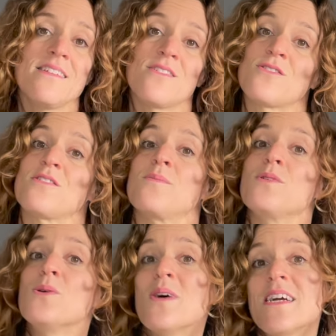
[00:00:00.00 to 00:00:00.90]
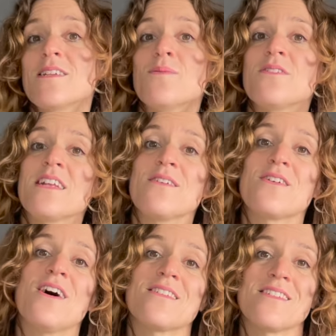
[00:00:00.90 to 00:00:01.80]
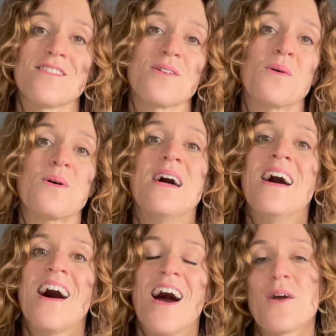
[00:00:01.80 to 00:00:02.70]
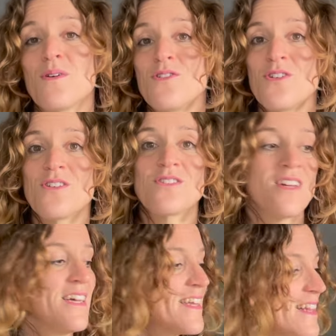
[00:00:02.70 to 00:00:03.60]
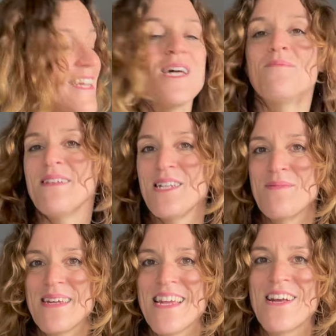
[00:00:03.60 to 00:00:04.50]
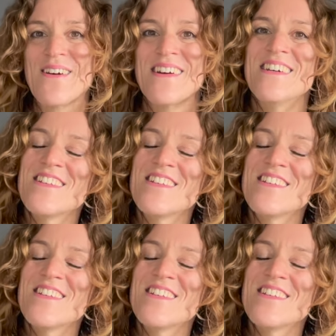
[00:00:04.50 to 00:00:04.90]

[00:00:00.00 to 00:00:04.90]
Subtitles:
There's some new items that I've gotten, so I will just clean up a little bit here,